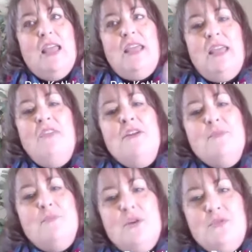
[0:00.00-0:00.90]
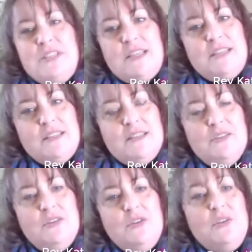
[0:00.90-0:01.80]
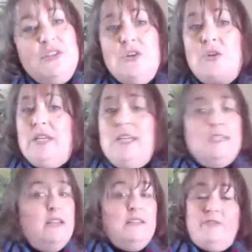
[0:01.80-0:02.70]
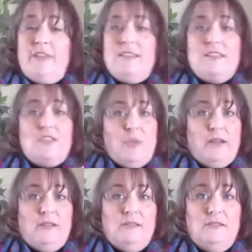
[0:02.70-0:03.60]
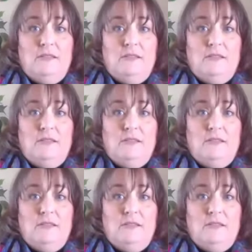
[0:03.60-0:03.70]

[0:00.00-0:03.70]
Even Moses, who is told he's not to fight this battle,